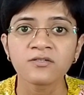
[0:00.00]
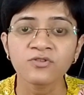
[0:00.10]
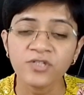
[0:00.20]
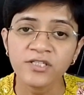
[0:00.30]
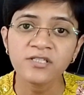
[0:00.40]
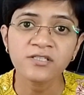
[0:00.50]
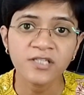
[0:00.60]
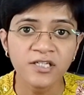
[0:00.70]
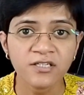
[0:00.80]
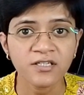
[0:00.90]
So it is
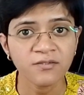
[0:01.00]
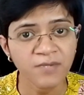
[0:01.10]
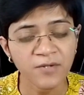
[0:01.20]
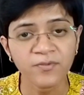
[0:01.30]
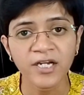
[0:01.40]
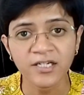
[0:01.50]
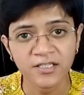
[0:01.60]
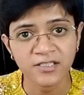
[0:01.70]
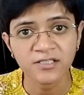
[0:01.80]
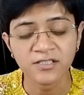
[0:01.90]
seen in my
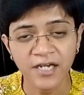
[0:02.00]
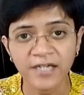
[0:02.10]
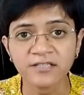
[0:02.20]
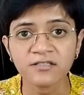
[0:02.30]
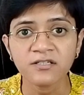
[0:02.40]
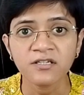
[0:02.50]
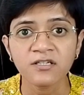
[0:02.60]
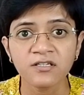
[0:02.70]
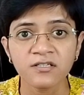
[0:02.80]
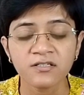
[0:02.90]
practice that
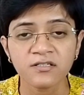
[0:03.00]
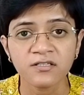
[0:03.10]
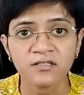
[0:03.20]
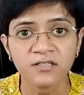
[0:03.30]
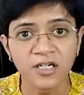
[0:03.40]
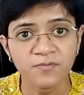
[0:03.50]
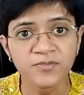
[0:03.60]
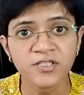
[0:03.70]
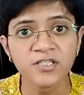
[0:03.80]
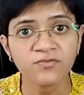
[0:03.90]
the
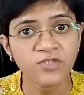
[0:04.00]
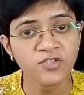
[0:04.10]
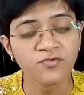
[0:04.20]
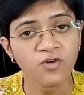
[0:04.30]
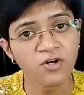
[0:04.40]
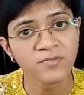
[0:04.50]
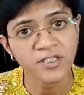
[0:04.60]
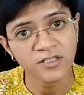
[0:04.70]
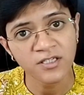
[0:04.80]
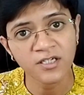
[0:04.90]
abscess which form
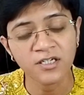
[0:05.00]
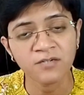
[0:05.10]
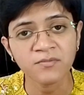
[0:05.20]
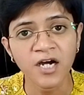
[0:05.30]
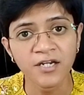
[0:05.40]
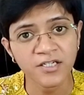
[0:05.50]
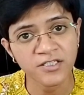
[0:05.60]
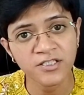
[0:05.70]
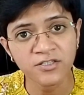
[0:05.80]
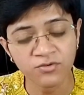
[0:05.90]
in the gum are
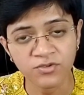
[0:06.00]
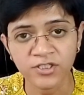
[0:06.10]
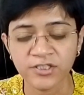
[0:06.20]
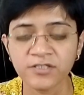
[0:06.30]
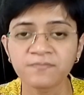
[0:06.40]
easy to treat